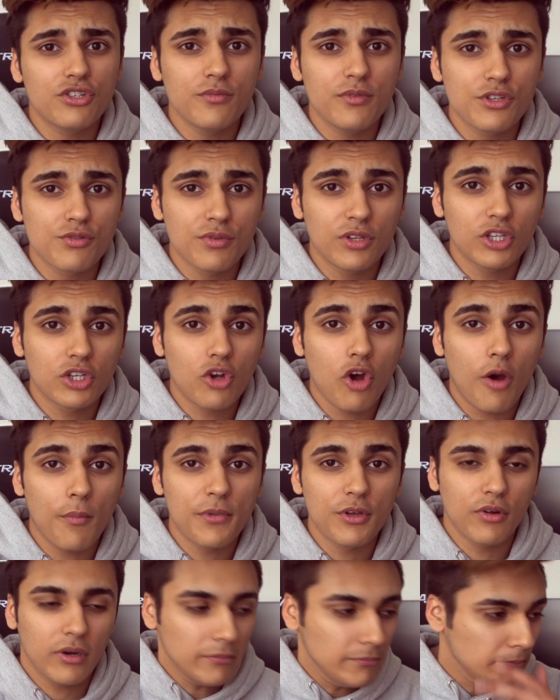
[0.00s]
know how YouTube is with the
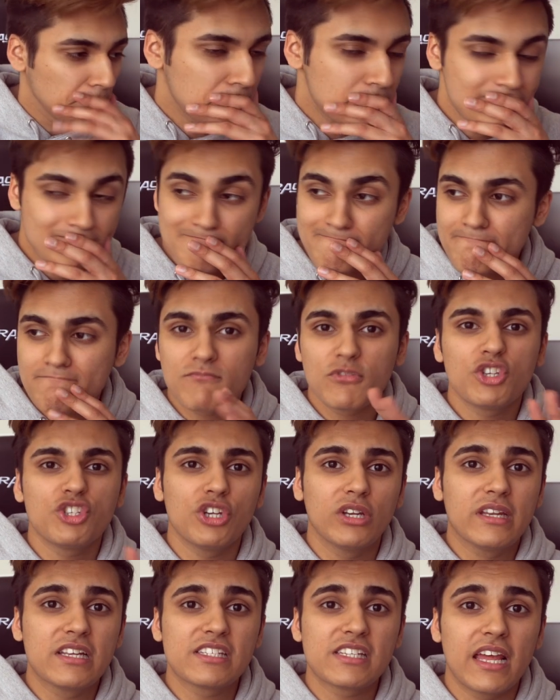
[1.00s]
copyright.
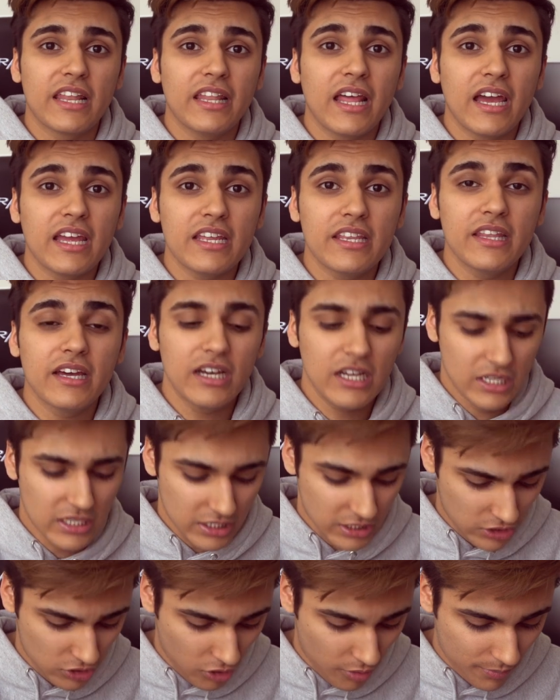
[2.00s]
Shouldn't have said that
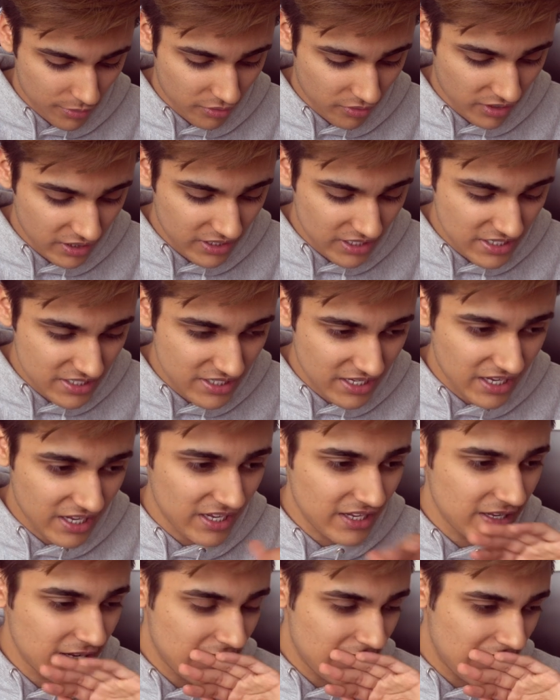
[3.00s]
either. Copyright
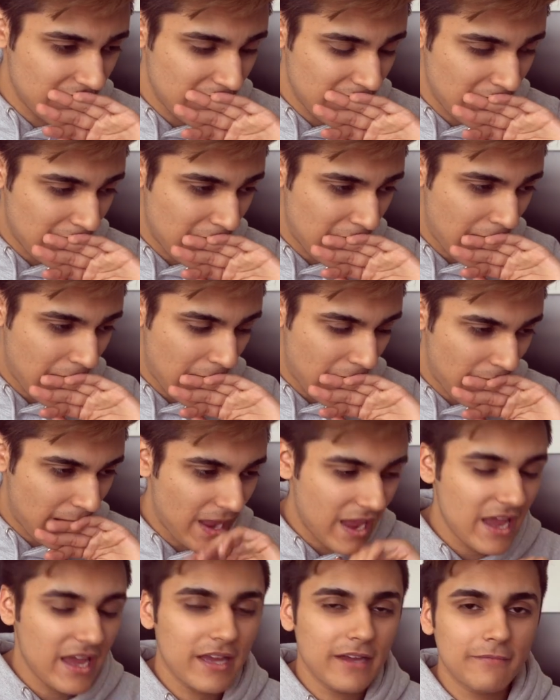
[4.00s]
these days.
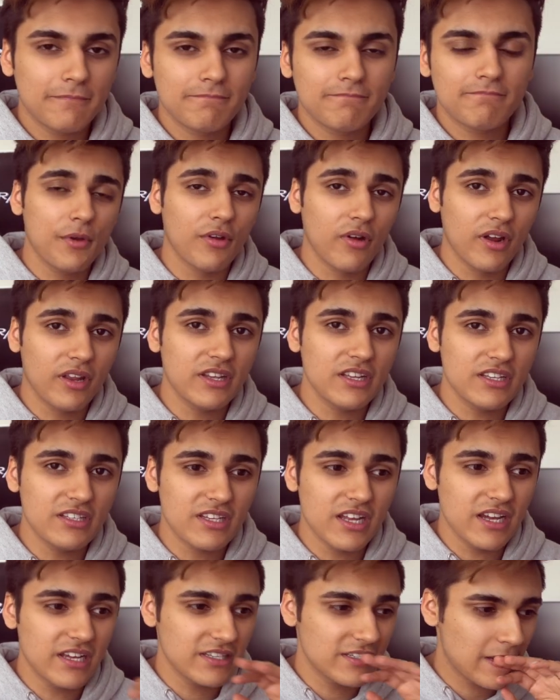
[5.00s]

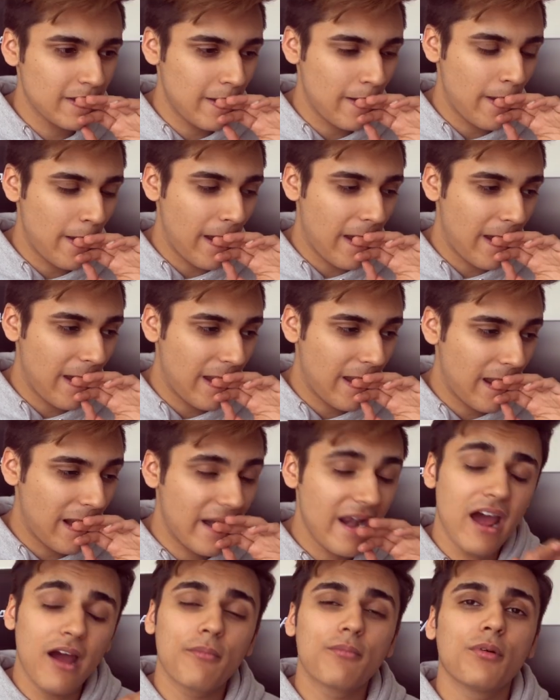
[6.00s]
Copyright these days.
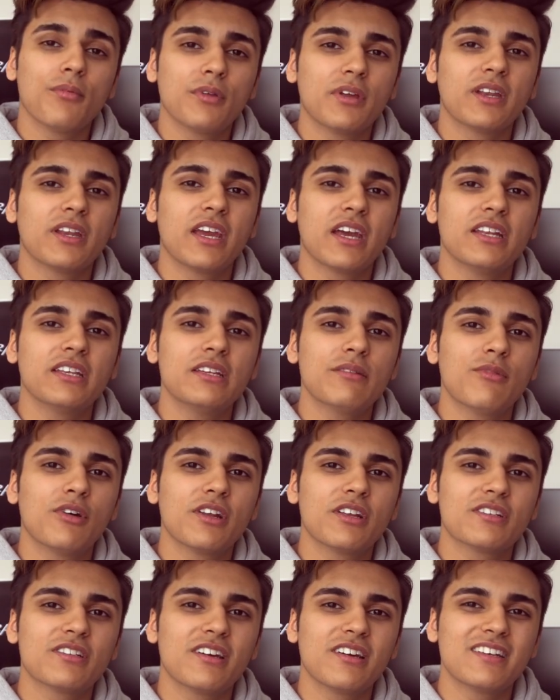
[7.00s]
Now I'm probably going to get
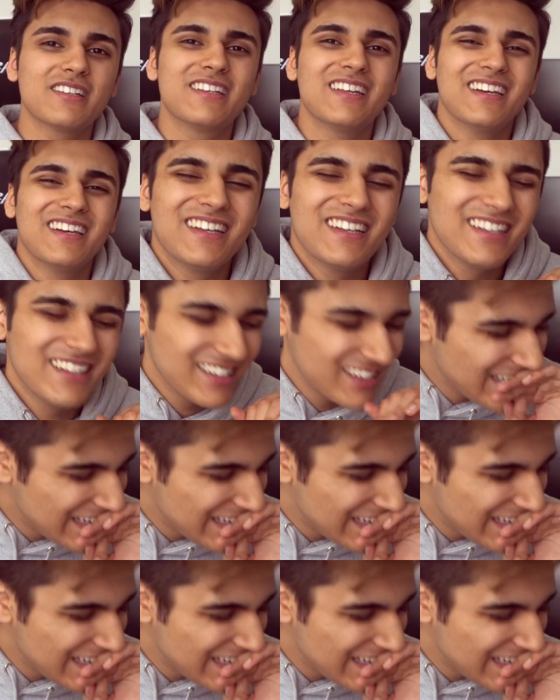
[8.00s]
demonetized.